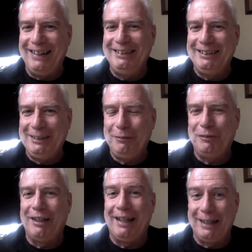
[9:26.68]
I still
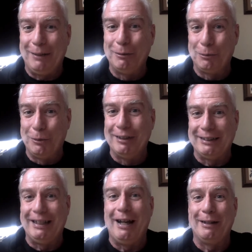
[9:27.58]
felt like I was
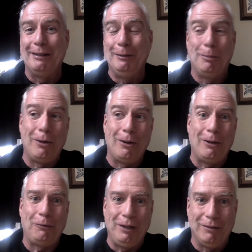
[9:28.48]
ruinously out of the loop on all
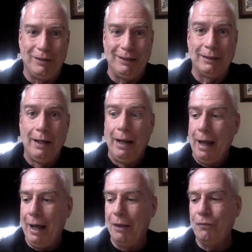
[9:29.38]
three of these.
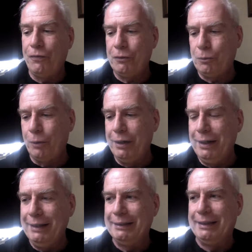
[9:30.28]
Uh, the first one
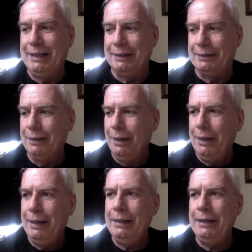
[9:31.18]
is this
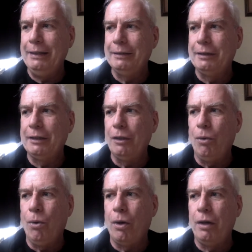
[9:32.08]
it is
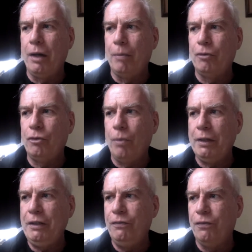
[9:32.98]
Thor number
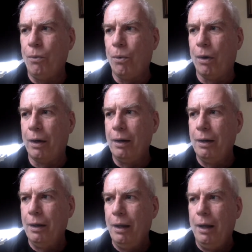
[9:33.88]
24,
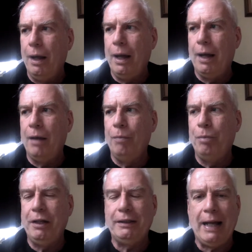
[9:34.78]
uh,
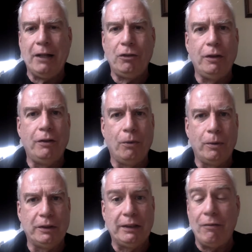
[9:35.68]
but it's actually
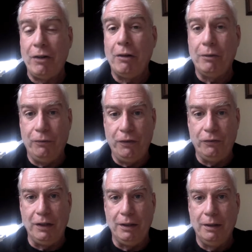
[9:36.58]
Thor
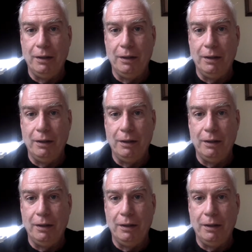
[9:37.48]
750.